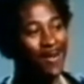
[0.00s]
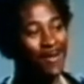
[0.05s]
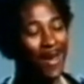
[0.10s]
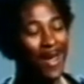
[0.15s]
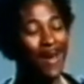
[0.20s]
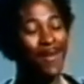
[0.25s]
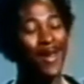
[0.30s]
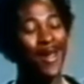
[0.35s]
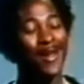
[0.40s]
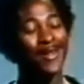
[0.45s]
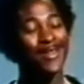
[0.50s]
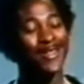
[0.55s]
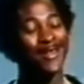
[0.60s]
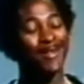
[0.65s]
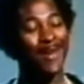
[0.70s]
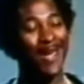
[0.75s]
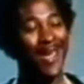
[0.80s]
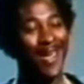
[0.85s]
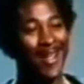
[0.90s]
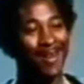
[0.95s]
Maybe I'll just
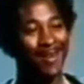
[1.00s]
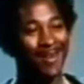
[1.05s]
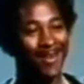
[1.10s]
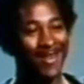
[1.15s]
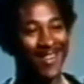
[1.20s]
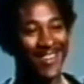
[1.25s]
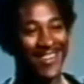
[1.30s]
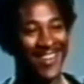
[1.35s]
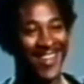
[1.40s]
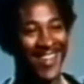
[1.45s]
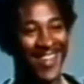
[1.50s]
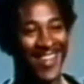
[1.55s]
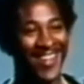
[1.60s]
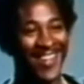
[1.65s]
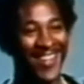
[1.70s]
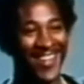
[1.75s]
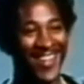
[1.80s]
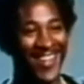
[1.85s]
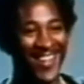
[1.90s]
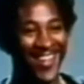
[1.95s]
be angry one day,
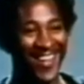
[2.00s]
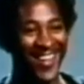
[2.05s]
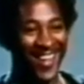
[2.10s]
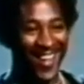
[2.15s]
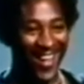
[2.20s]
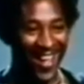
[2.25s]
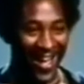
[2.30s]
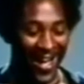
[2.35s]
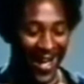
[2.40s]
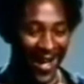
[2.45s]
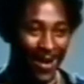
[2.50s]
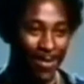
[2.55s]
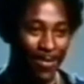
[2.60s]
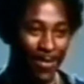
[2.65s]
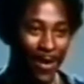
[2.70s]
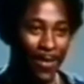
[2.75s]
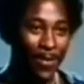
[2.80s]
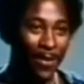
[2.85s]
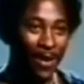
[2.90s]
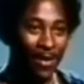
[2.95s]
and
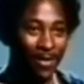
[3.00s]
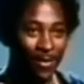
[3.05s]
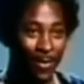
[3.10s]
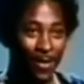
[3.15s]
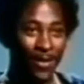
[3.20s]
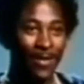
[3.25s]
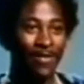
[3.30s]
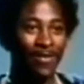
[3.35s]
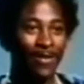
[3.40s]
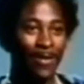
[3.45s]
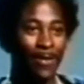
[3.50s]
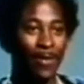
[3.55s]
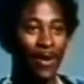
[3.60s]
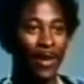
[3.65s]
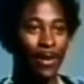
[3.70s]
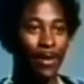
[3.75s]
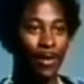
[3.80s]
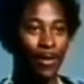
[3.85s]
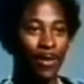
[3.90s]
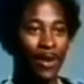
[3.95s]
maybe I'll really feel
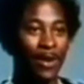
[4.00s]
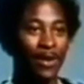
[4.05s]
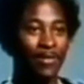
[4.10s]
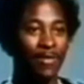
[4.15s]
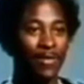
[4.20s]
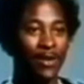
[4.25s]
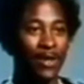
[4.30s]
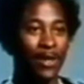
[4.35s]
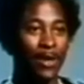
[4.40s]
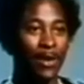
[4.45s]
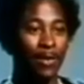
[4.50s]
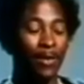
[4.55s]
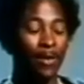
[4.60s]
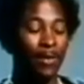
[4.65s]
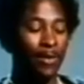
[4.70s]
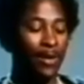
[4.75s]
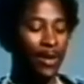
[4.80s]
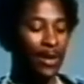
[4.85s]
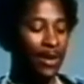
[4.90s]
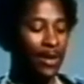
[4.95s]
better or whatever,
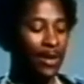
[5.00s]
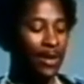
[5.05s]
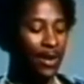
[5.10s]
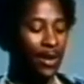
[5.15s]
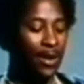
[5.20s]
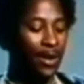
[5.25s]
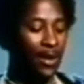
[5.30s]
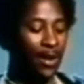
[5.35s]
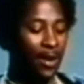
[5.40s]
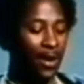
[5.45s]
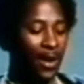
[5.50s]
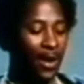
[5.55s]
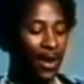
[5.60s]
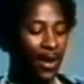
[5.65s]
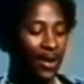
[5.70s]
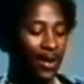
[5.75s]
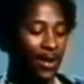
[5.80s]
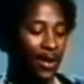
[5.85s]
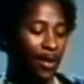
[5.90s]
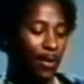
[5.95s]
And
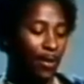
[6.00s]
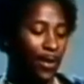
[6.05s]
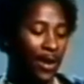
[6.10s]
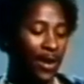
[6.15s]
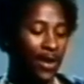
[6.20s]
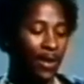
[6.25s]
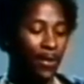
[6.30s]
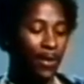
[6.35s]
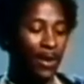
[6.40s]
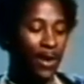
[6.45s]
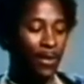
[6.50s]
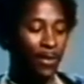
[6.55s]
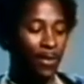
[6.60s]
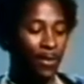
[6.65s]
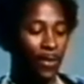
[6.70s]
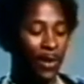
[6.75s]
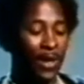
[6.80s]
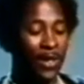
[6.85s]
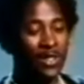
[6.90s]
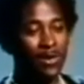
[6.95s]
when
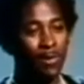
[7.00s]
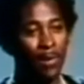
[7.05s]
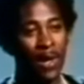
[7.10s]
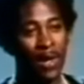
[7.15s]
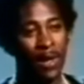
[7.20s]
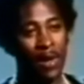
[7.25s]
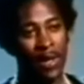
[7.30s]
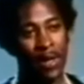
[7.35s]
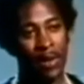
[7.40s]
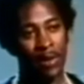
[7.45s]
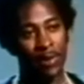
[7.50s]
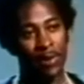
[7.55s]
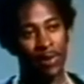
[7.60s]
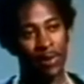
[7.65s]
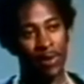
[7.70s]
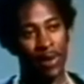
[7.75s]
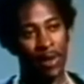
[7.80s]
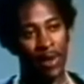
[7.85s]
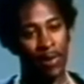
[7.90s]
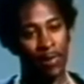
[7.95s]
I smile,
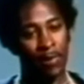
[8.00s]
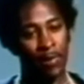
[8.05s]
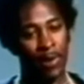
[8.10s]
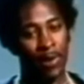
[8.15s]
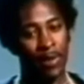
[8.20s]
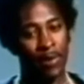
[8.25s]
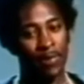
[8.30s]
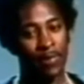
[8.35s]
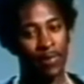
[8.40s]
I'm